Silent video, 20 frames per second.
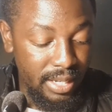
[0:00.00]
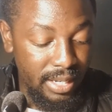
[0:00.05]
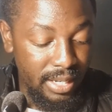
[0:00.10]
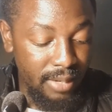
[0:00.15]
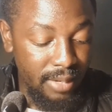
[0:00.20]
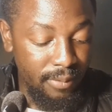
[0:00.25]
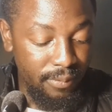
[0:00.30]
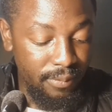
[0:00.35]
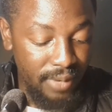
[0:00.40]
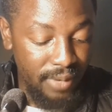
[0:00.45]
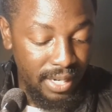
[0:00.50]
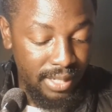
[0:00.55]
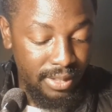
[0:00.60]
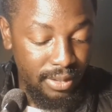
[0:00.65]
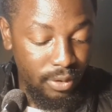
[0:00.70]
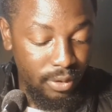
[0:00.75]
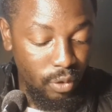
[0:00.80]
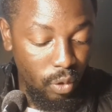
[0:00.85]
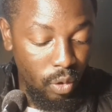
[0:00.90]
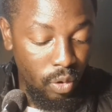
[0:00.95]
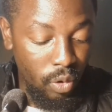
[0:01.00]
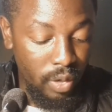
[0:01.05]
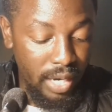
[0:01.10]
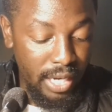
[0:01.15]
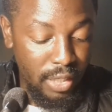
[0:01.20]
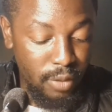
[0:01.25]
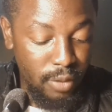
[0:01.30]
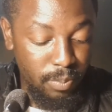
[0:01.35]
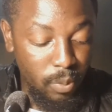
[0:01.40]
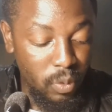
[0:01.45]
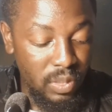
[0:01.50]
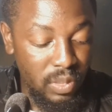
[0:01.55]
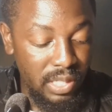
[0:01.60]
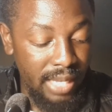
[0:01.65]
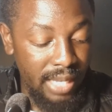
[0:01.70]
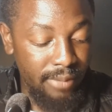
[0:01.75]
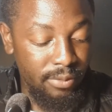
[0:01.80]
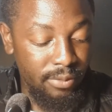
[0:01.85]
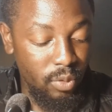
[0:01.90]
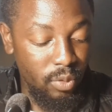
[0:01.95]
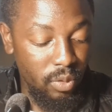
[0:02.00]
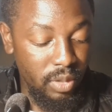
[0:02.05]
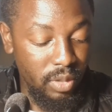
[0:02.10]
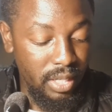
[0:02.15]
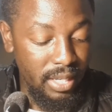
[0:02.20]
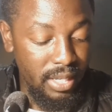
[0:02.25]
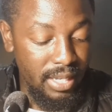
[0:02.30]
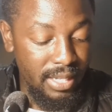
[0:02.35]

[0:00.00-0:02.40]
infected or exposed livestock,